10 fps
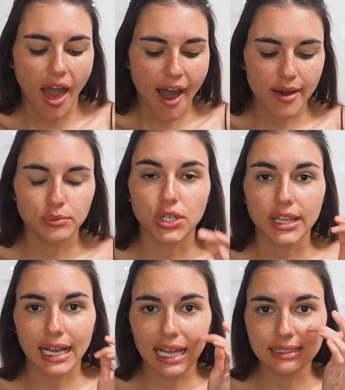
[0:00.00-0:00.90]
So
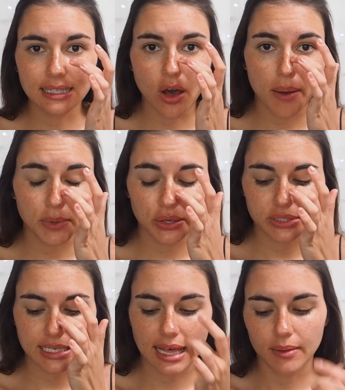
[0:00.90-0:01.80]
the cleanser that I'm
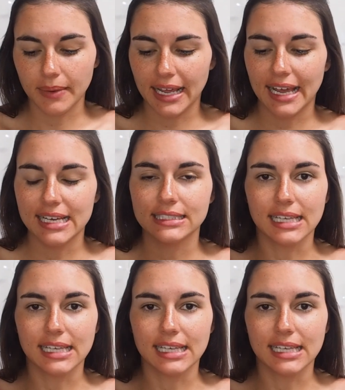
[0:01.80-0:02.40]
using at the minute is